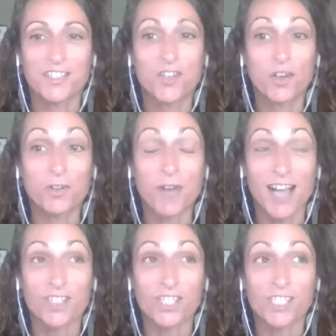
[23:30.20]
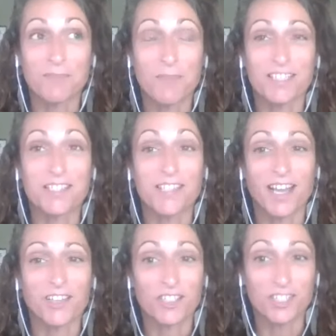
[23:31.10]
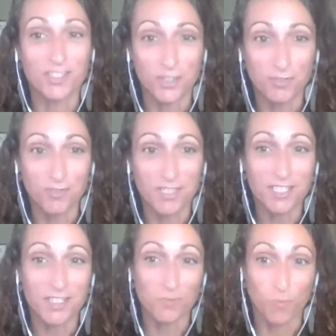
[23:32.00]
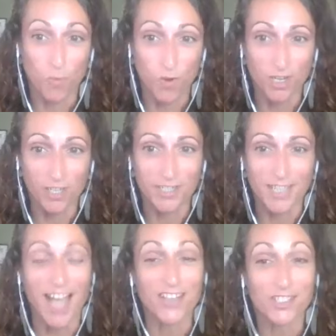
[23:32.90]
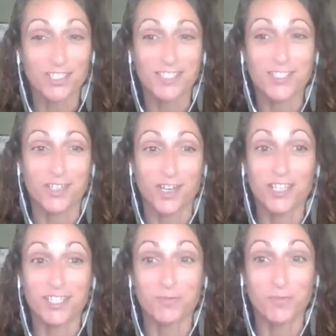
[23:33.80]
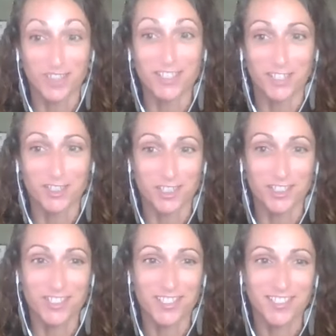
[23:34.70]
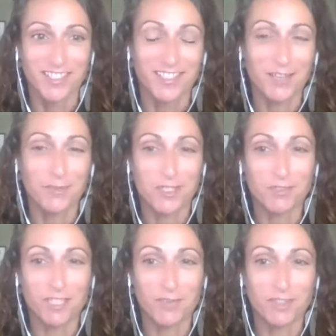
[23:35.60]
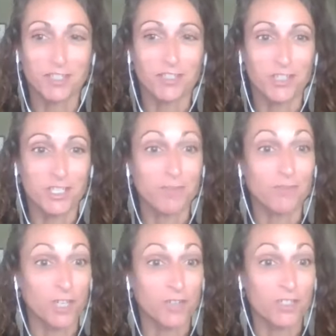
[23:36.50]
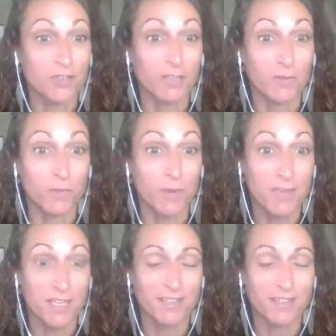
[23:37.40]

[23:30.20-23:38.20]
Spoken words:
So actually, my desire to do this work actually started with young girls. I was doing it with young girls before I was doing it with women.